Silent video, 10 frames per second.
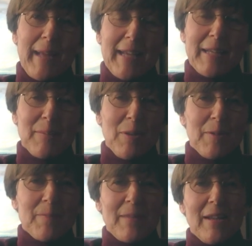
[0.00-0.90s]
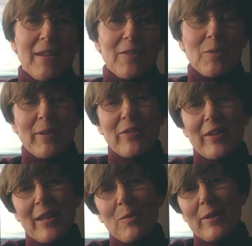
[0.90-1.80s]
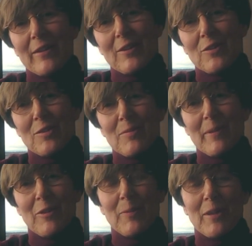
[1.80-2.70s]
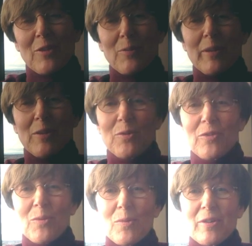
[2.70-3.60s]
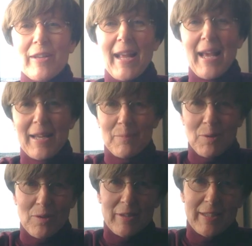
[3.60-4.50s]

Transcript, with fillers: anymal. The reason I coined the term is because we use the word animal